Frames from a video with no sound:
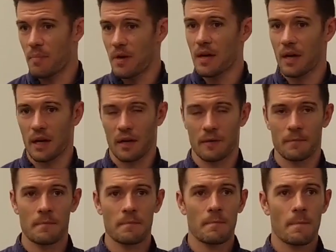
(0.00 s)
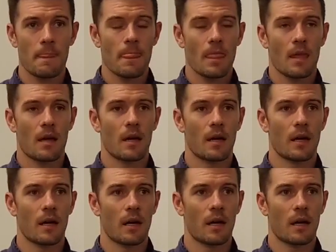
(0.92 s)
it is
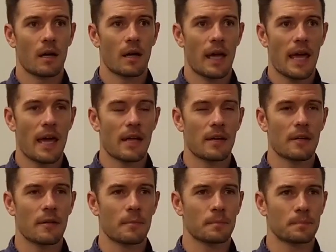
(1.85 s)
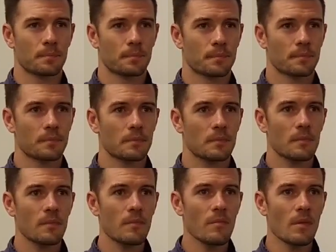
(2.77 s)
an experience that I love
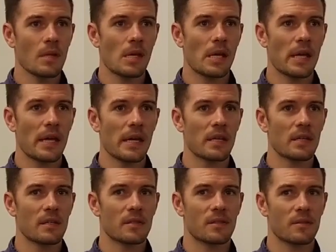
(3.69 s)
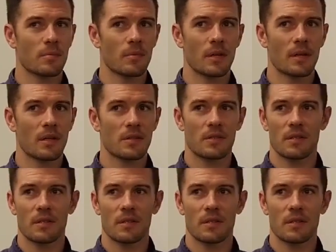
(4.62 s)
so much. I will never miss a retreat.